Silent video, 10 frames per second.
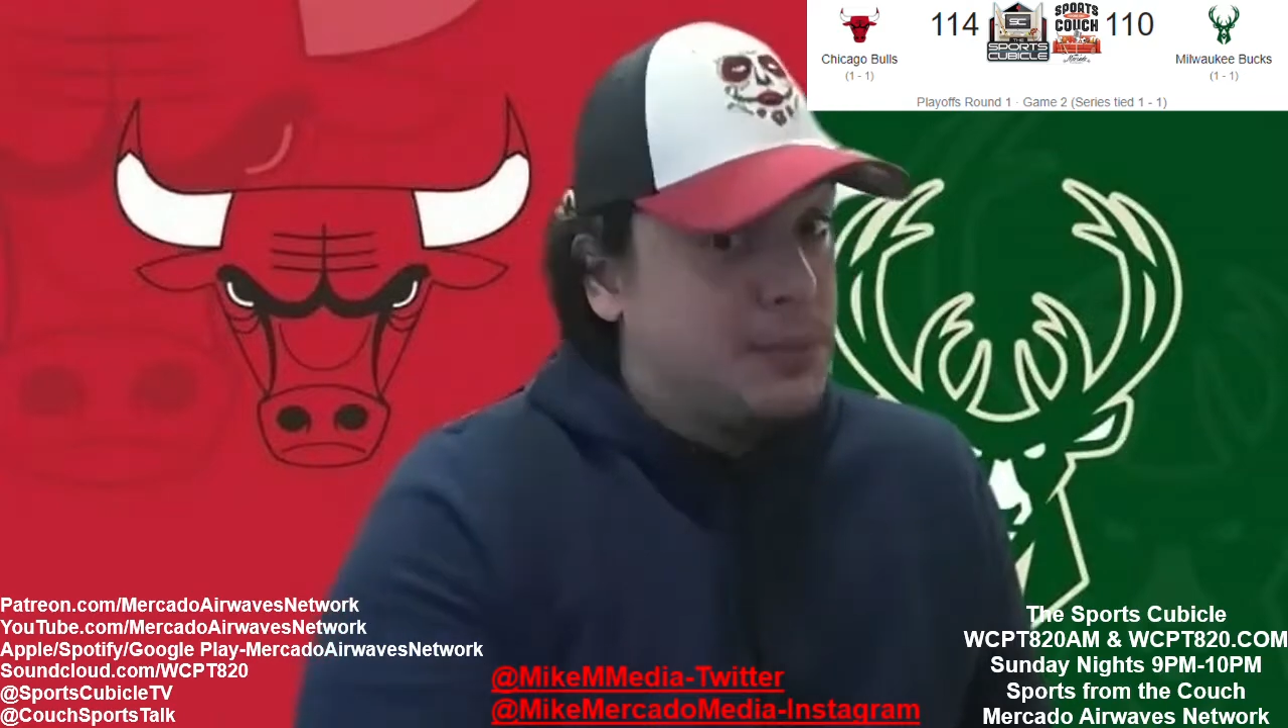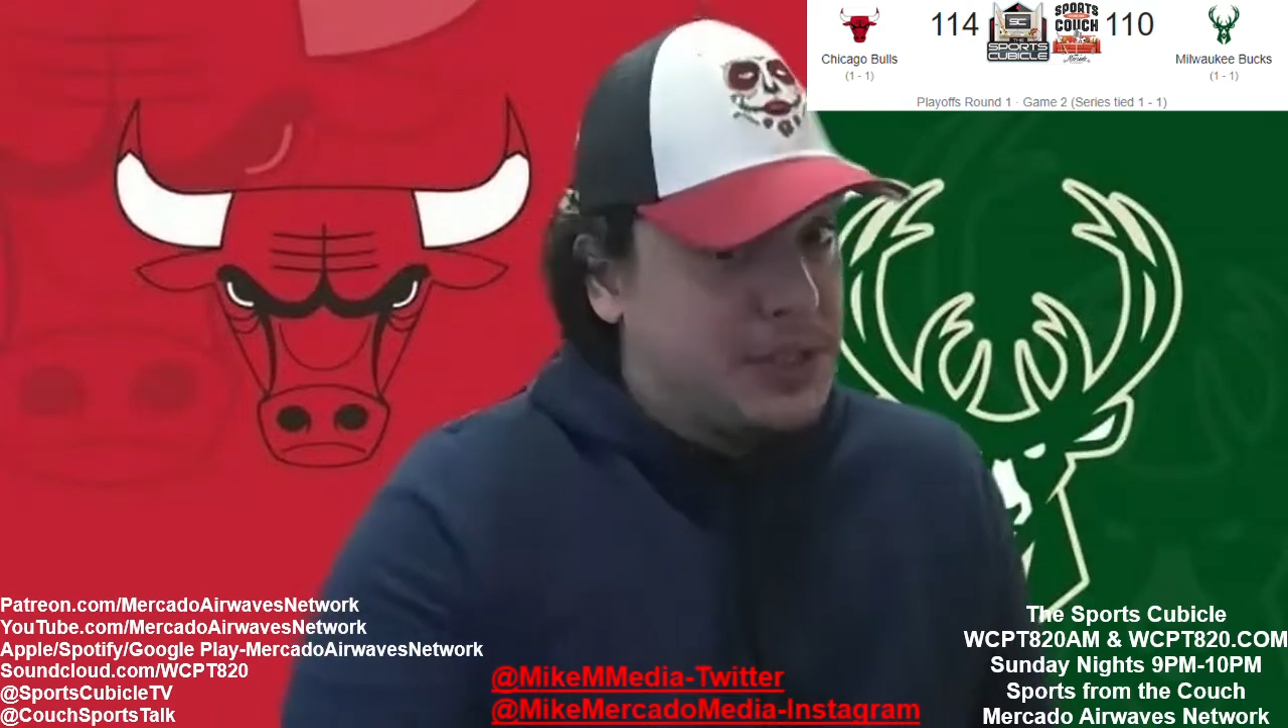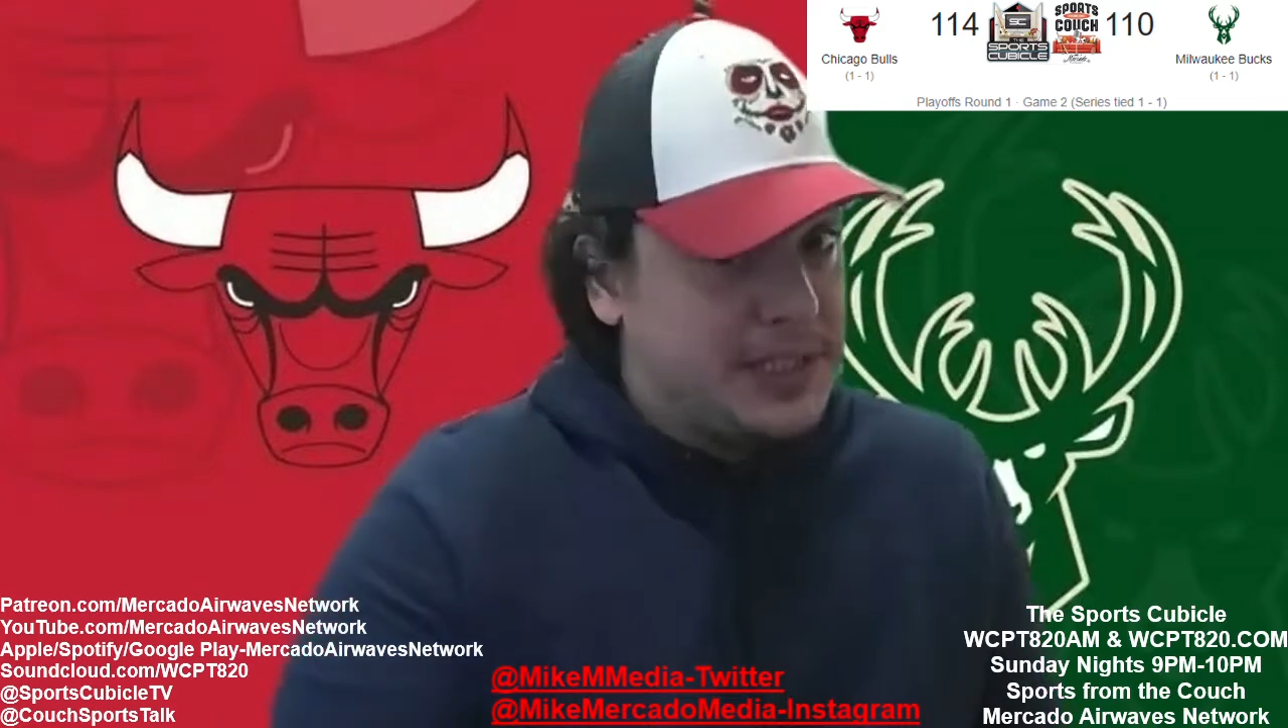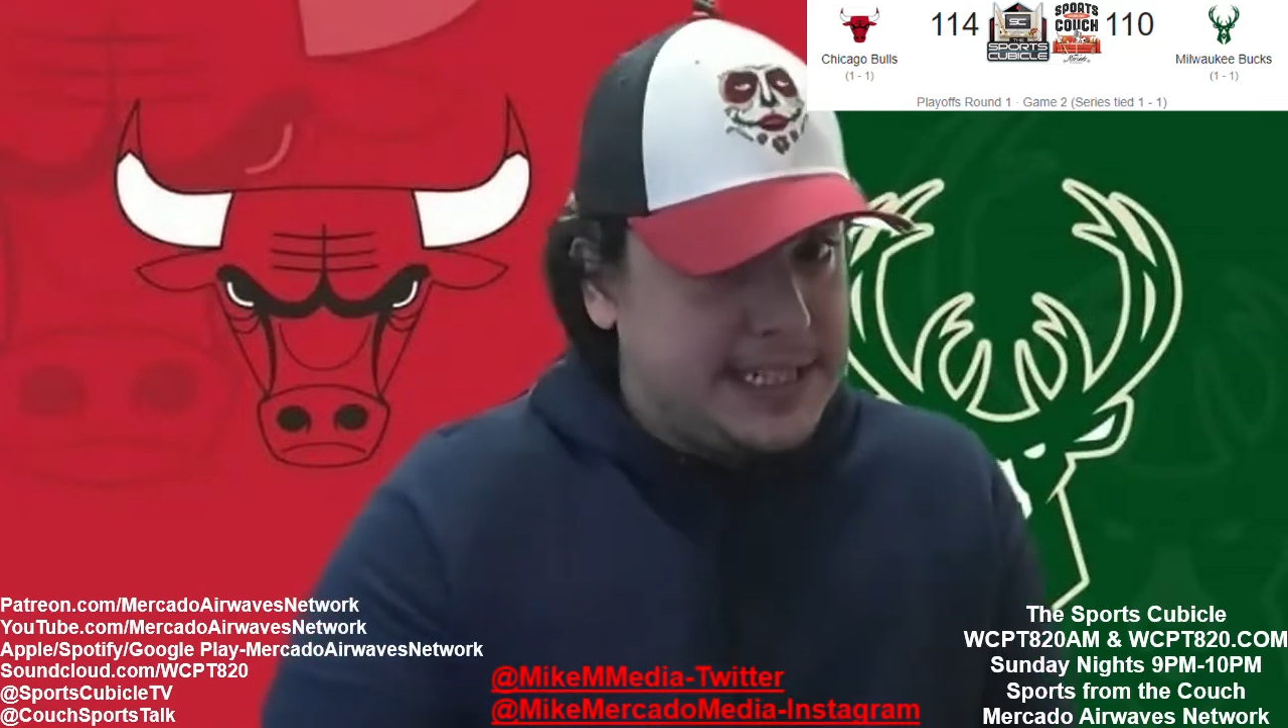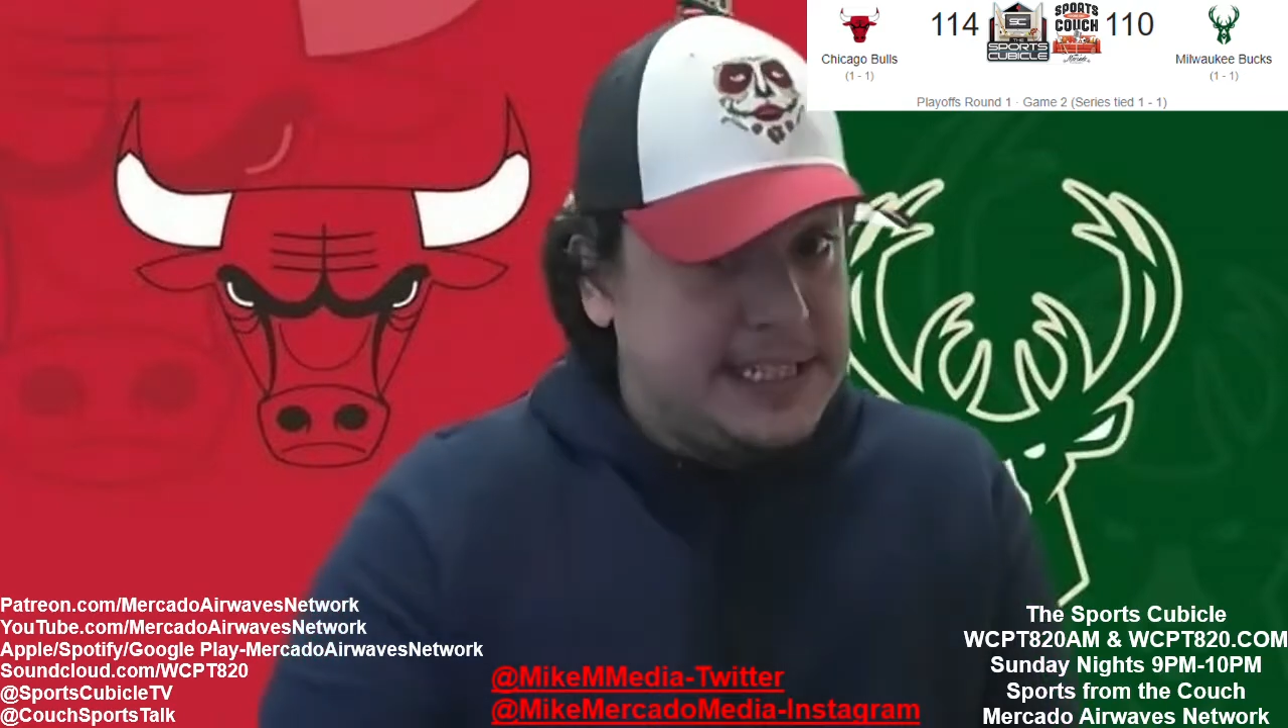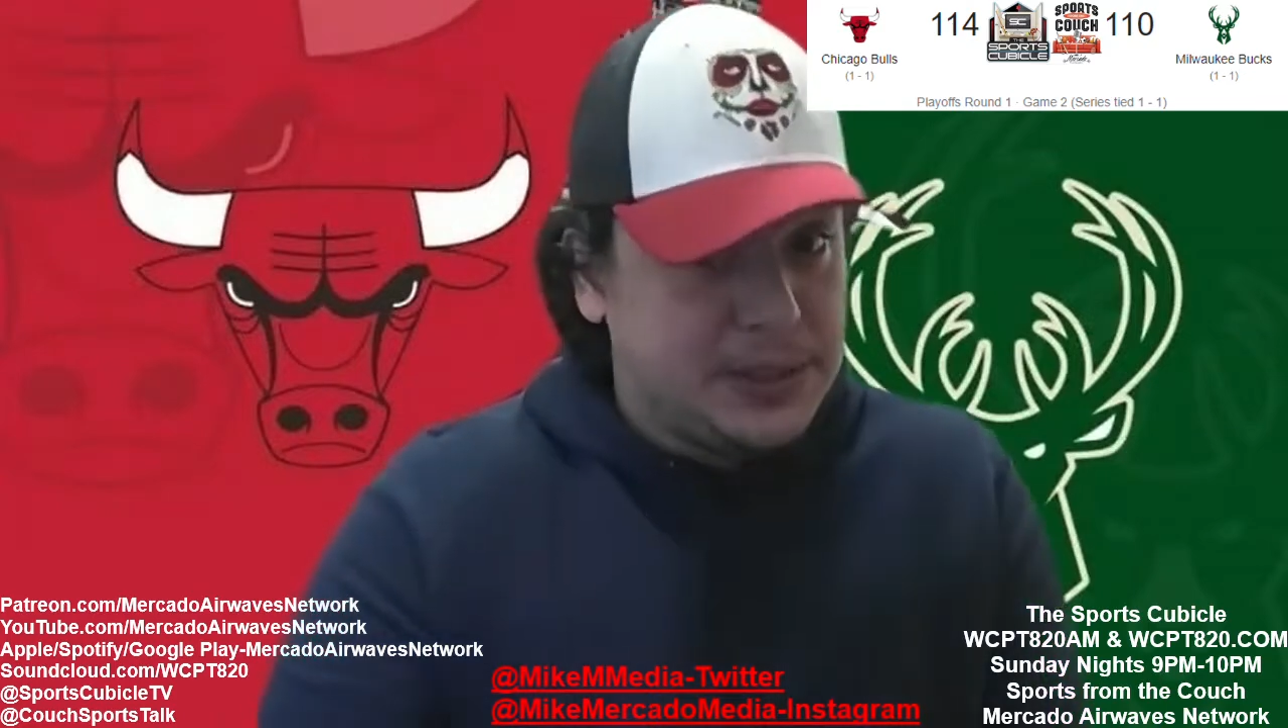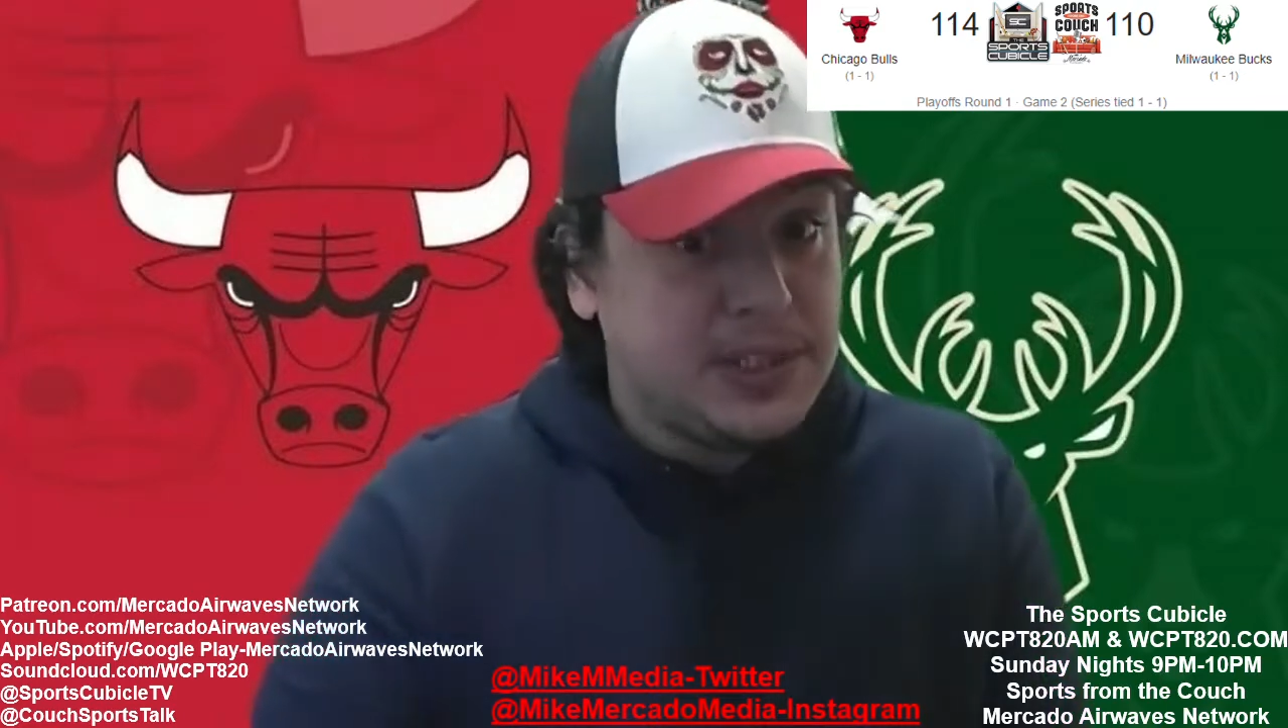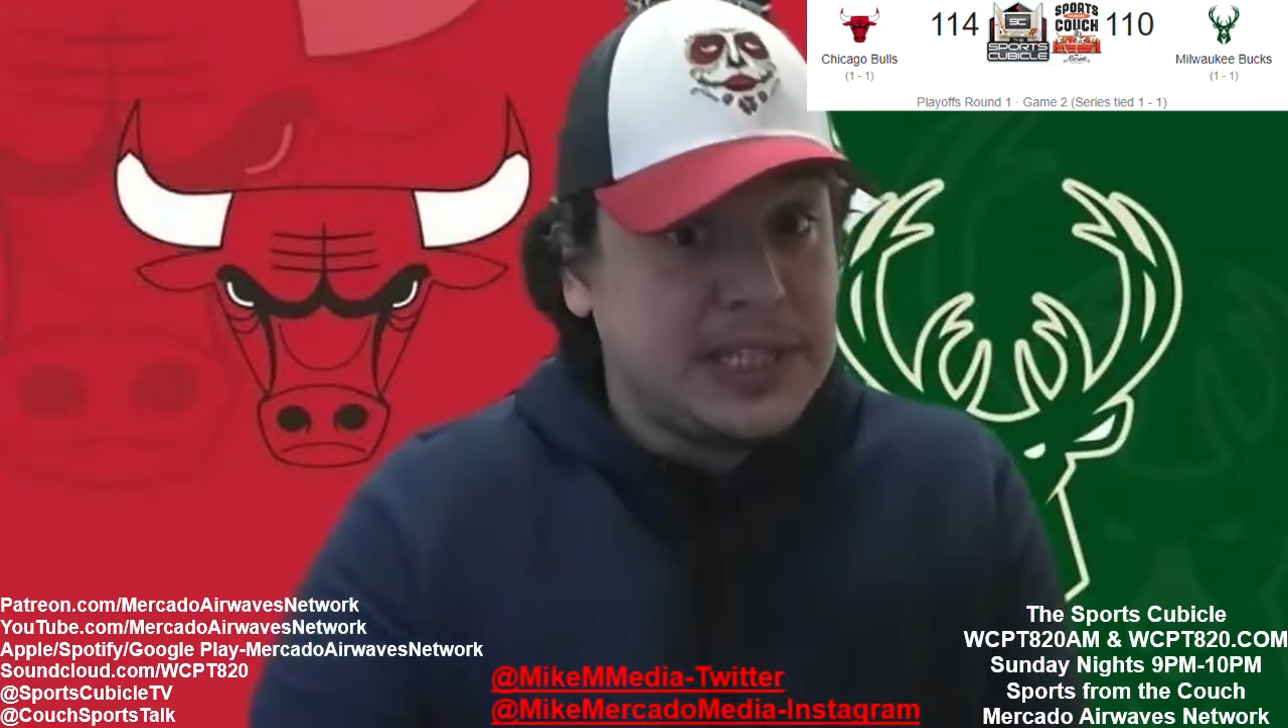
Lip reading: which is easier